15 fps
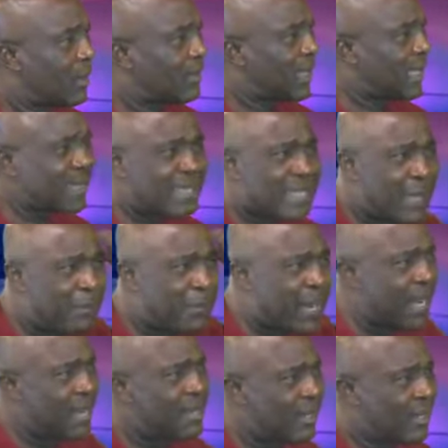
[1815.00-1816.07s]
That is a
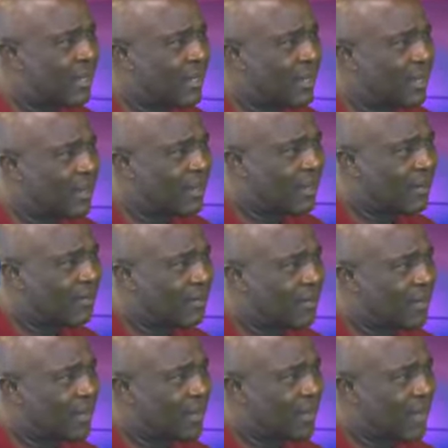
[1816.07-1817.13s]
brain.
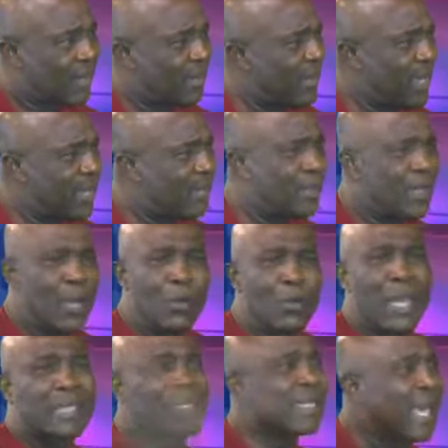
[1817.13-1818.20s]
I mean, look
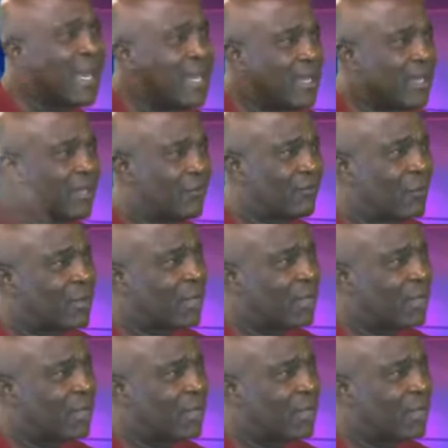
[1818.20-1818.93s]
at Sani from the